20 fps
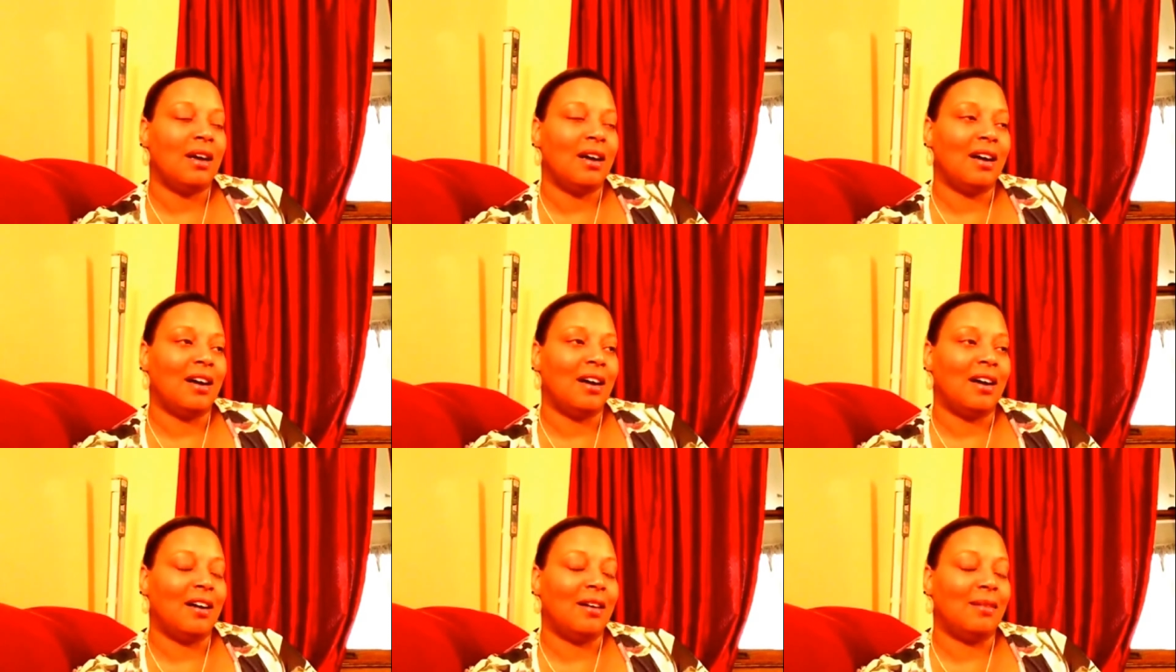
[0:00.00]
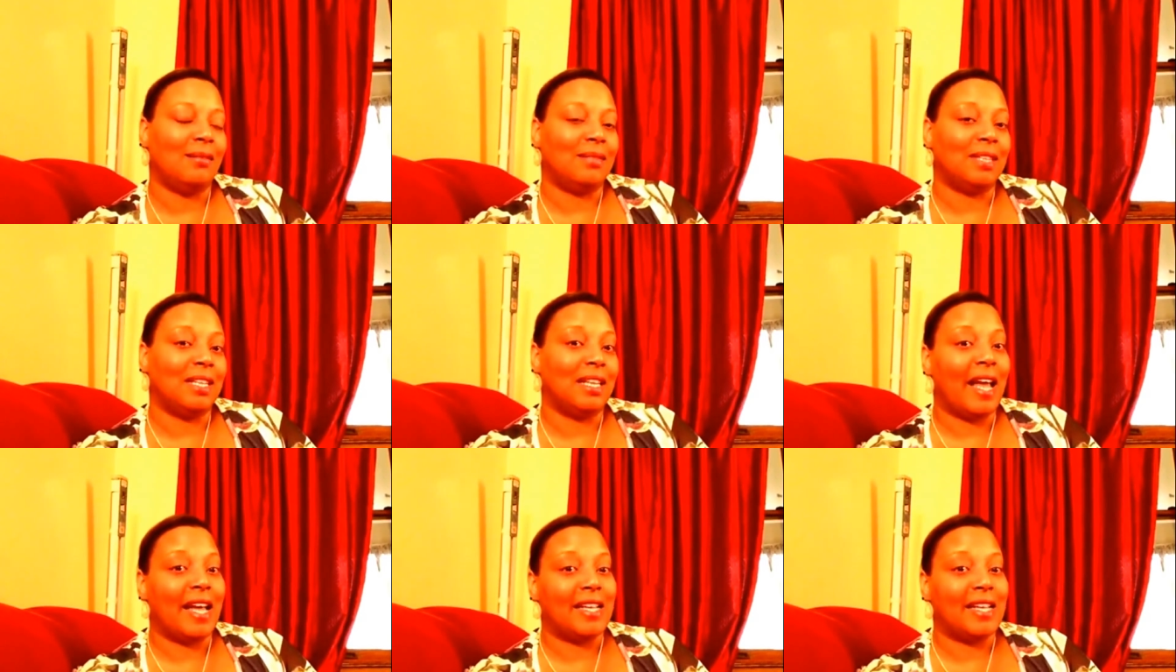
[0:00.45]
Um,
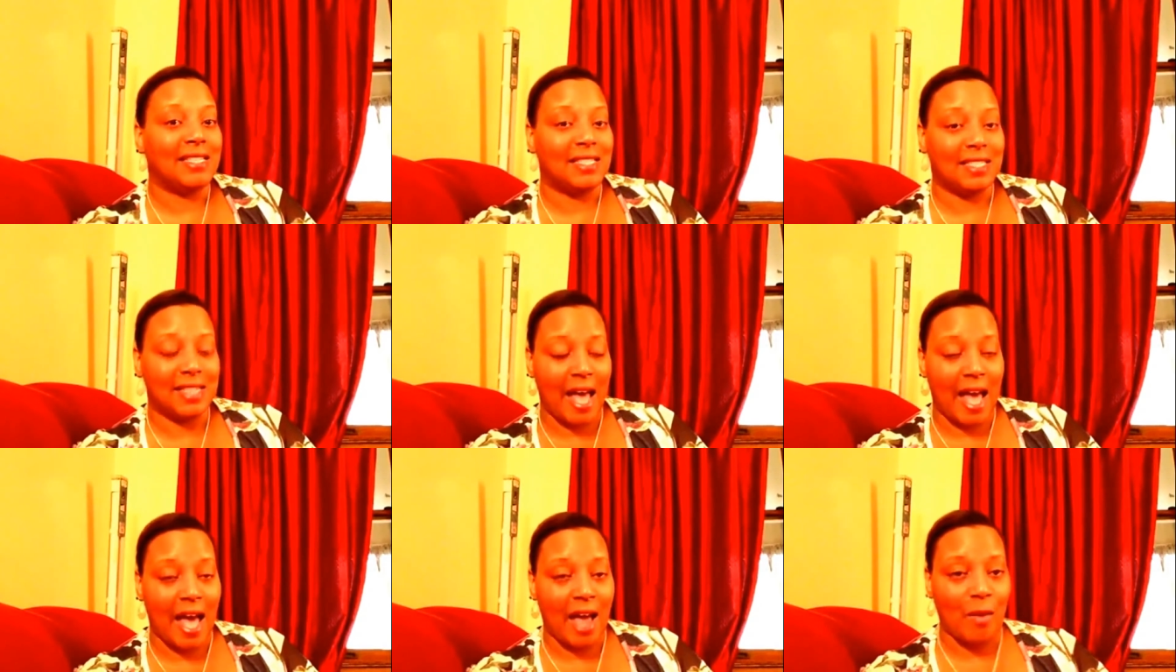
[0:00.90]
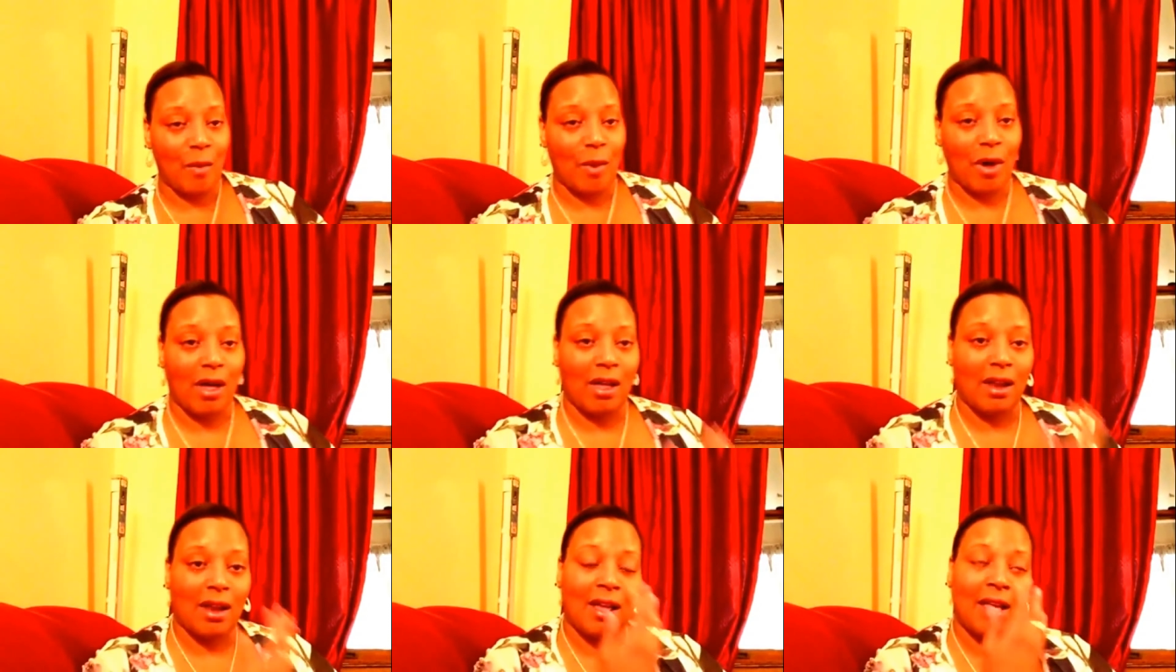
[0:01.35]
the last sad
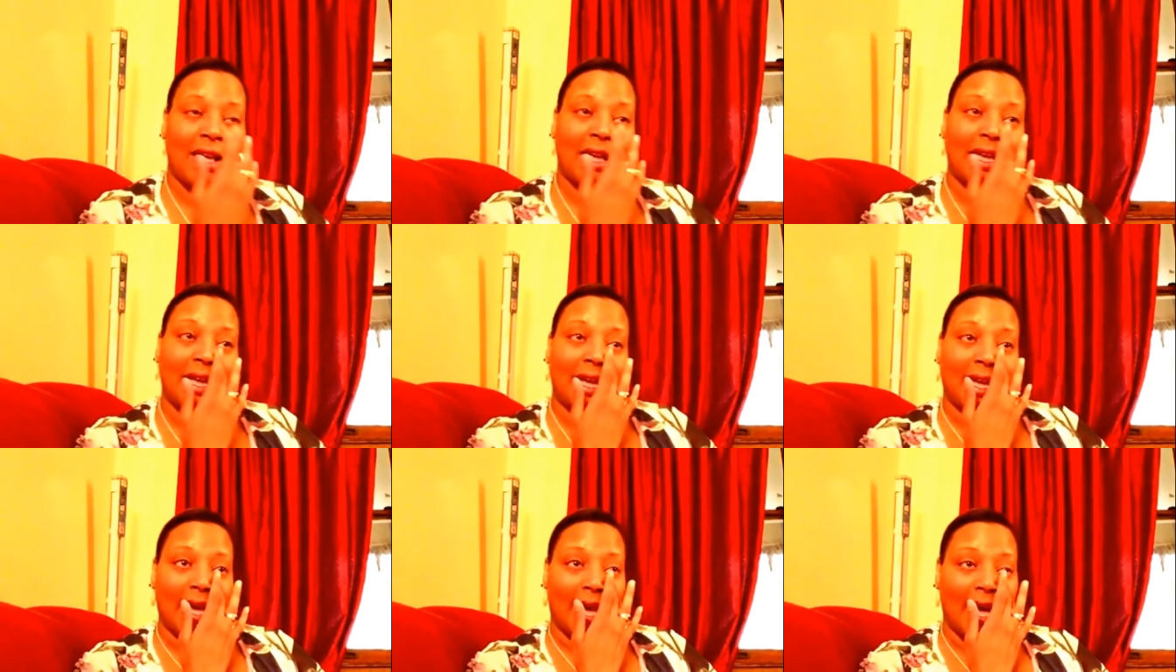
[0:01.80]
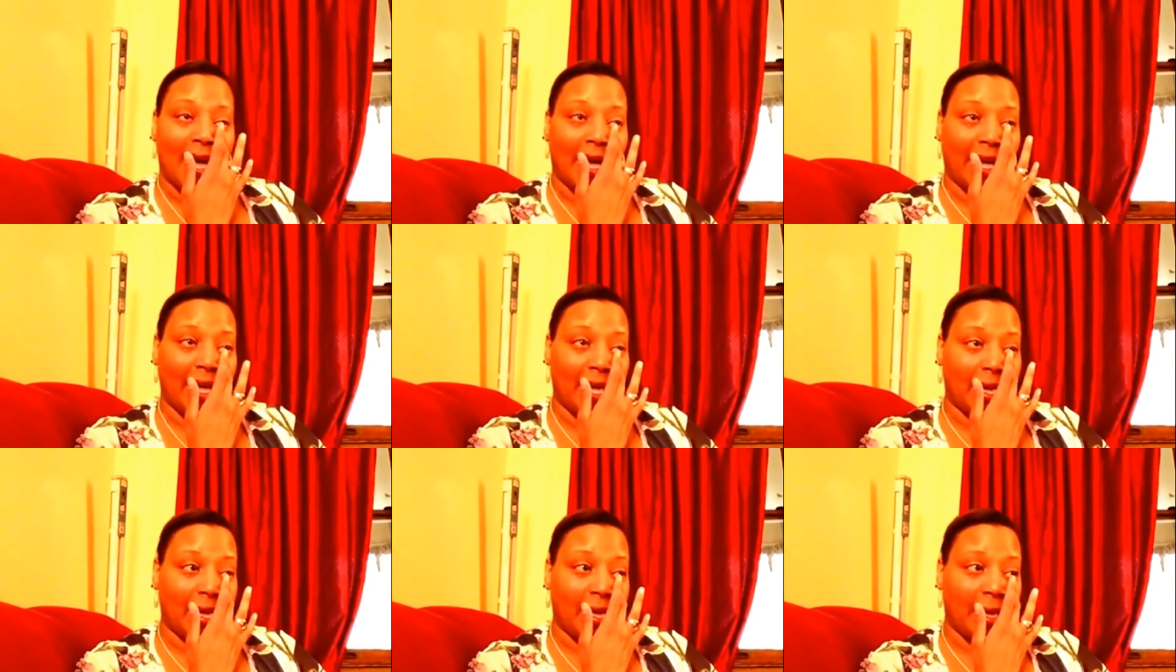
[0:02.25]
one. I
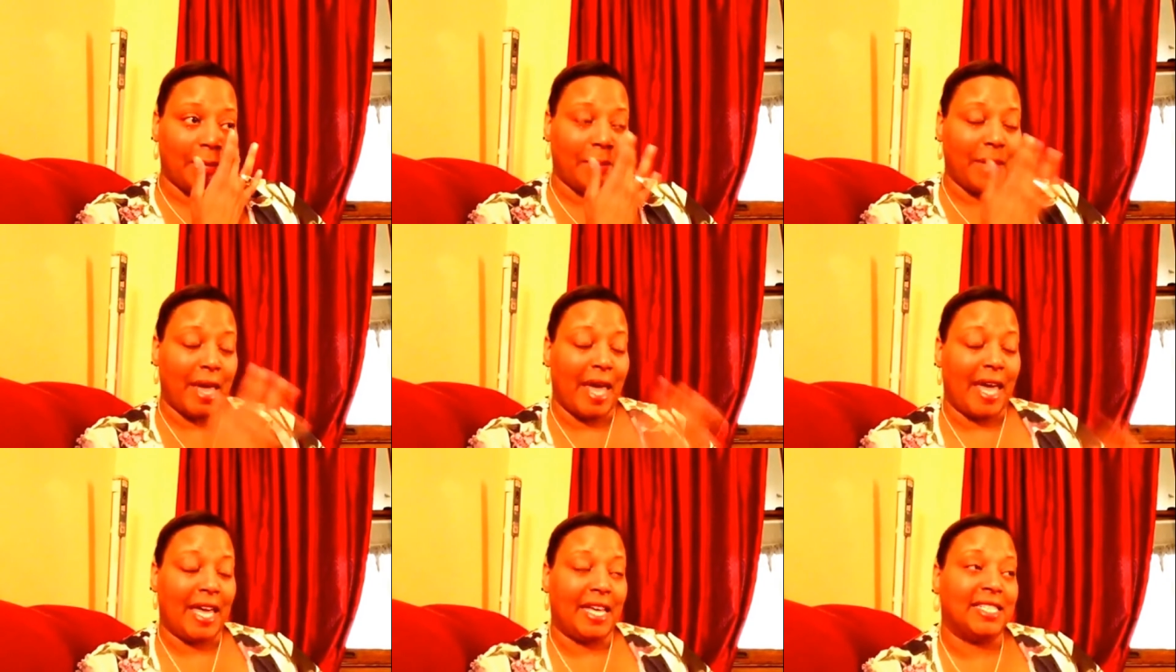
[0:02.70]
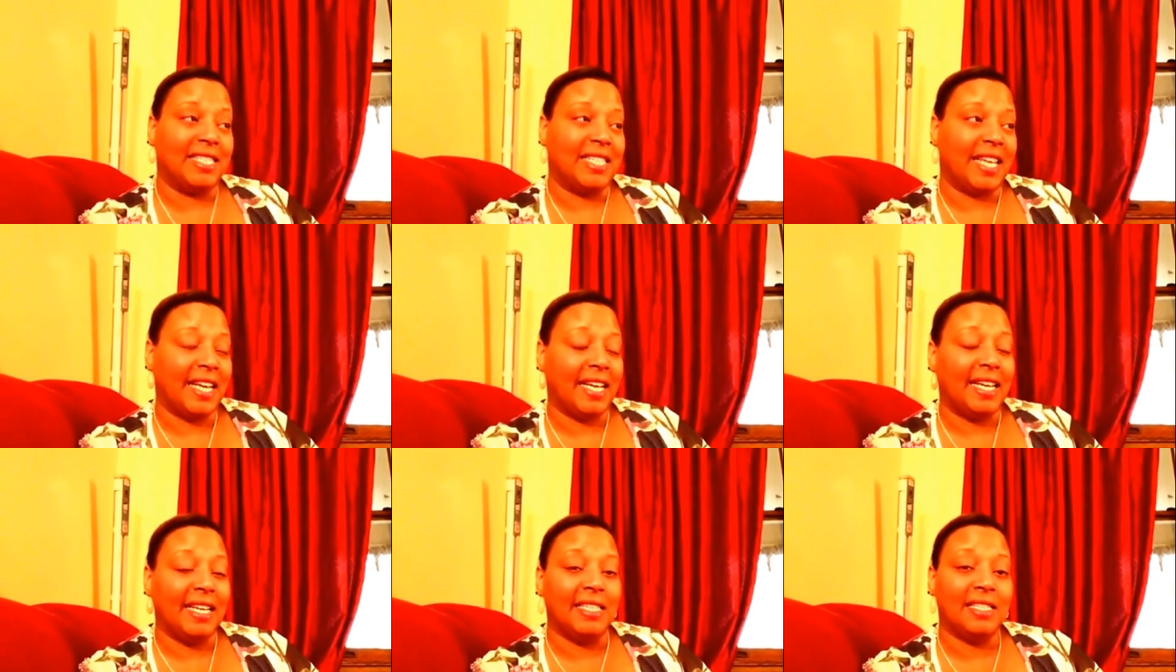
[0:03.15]
am eight
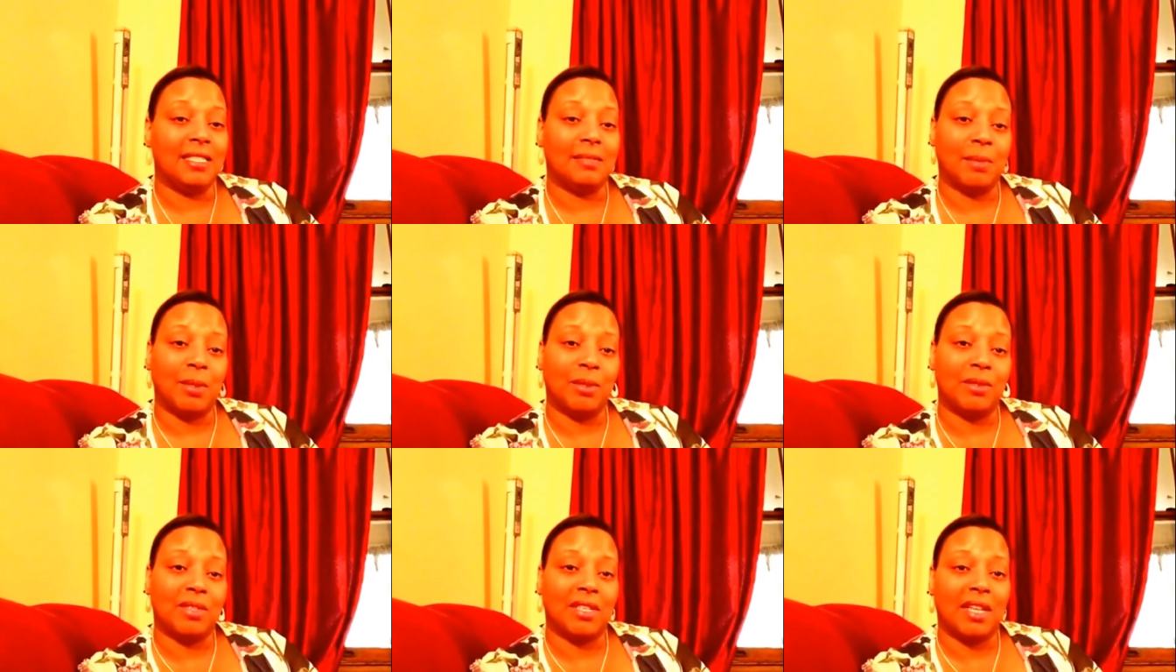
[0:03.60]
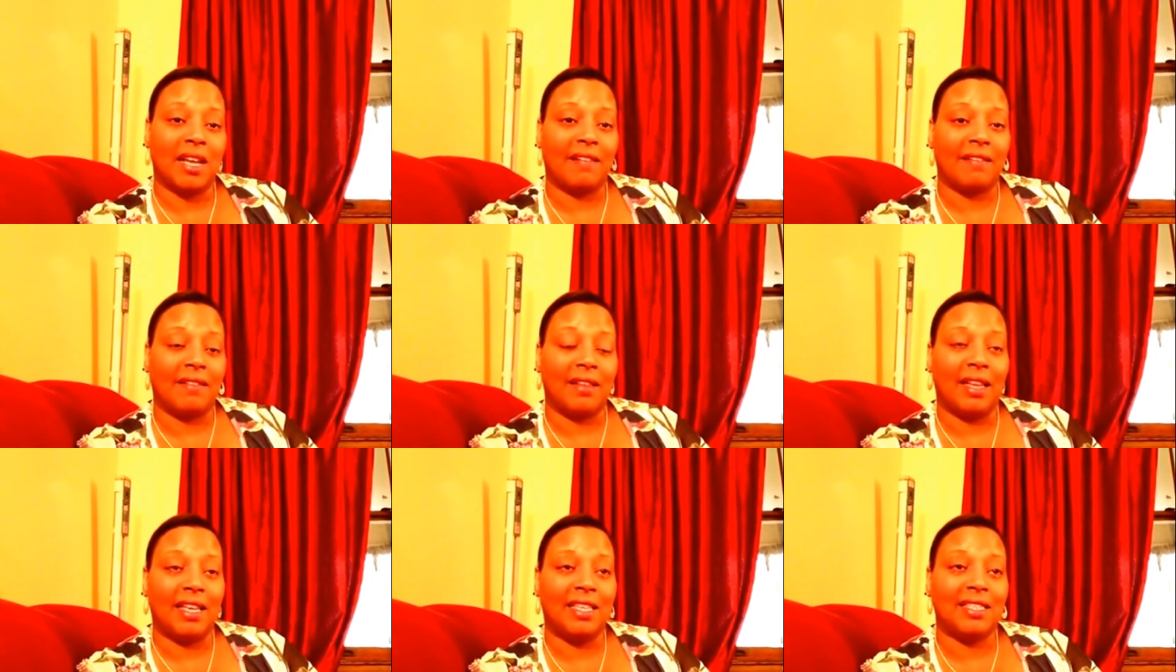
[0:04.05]
days post
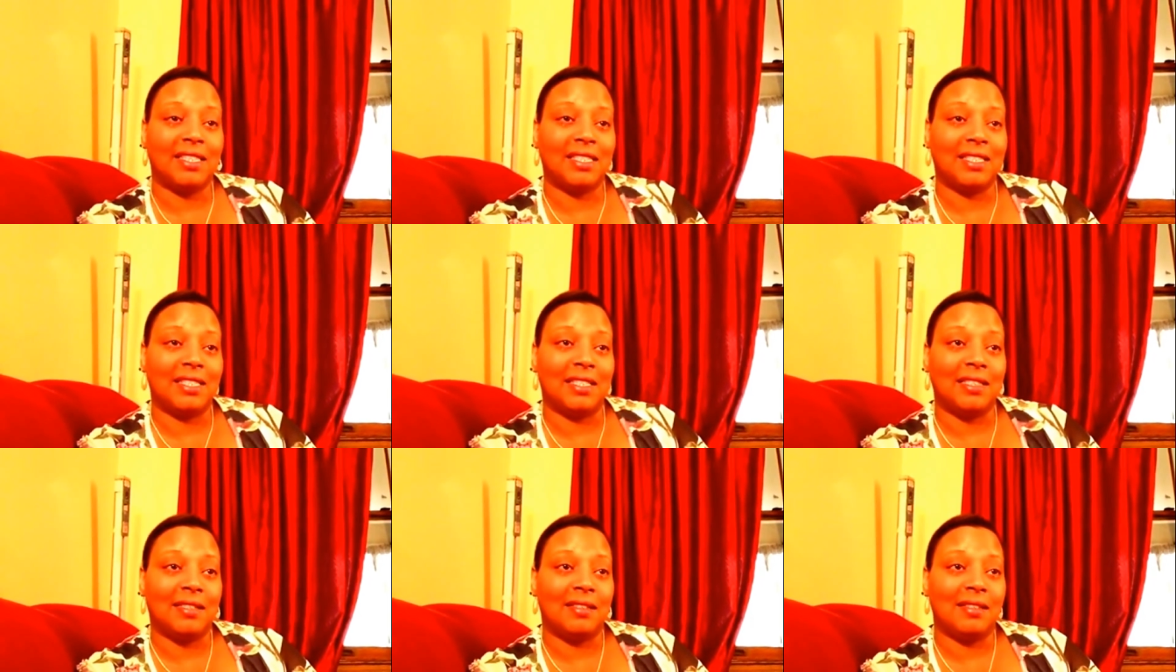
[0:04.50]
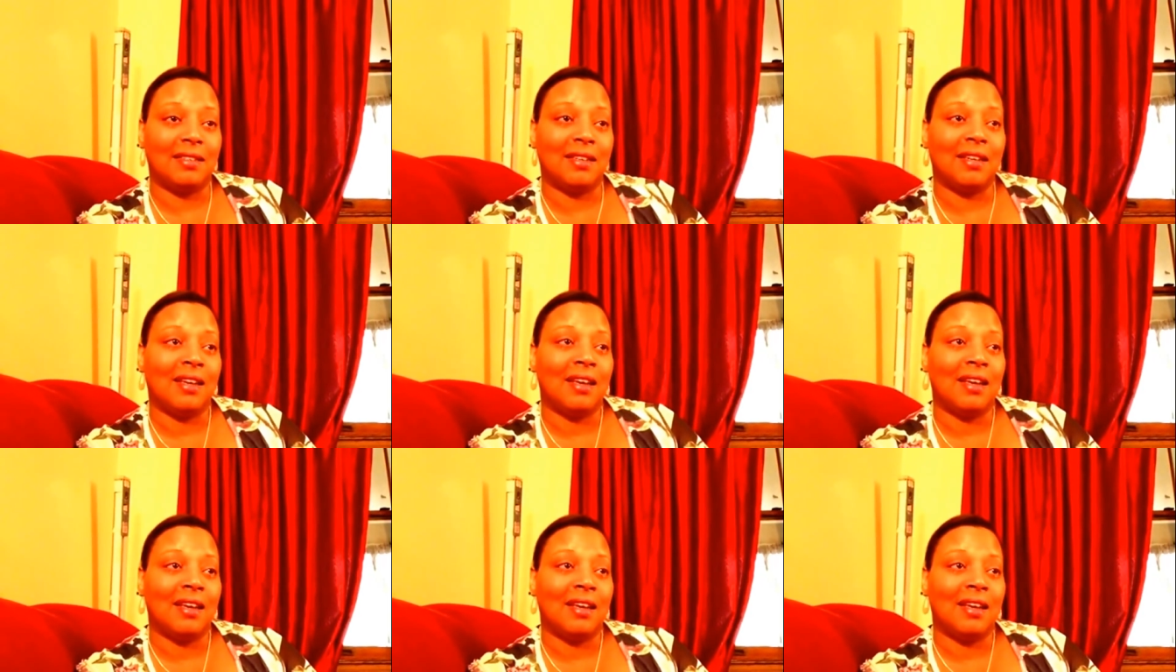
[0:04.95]
ovulation.